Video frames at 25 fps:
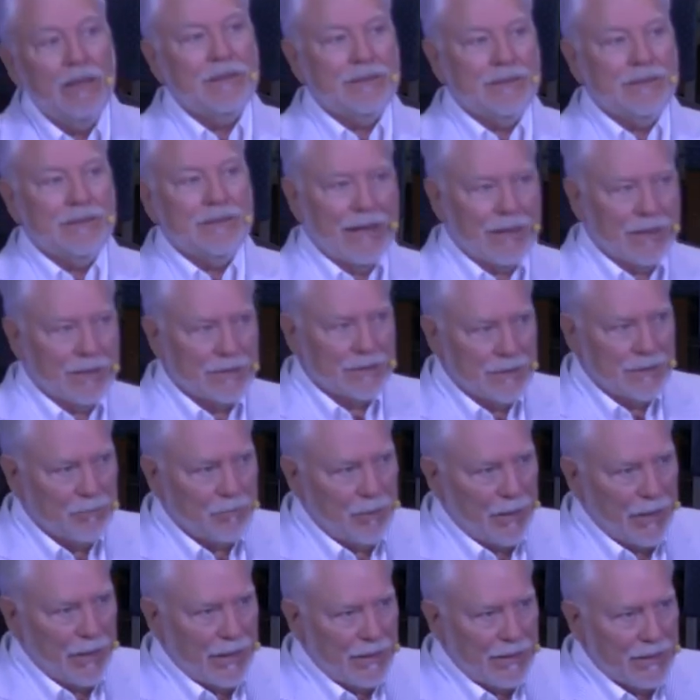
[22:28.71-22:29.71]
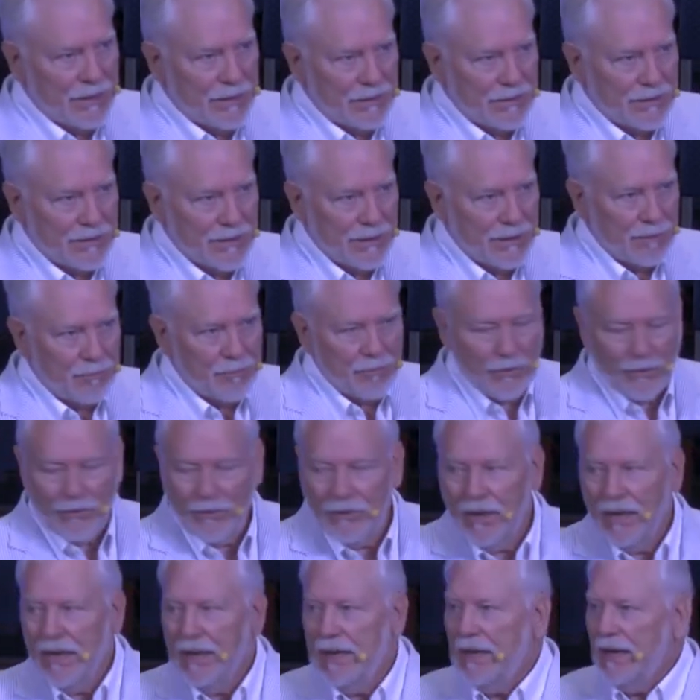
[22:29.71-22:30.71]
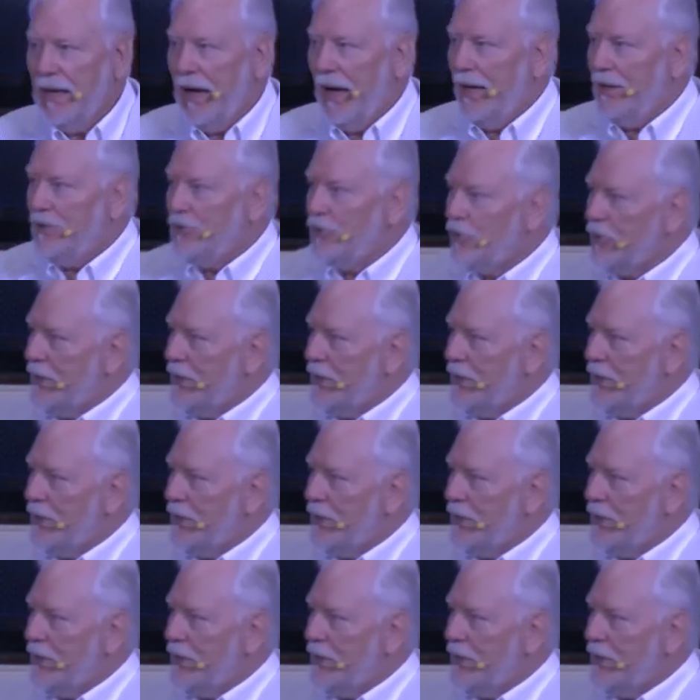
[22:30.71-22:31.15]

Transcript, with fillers: down at the pagan temple and you're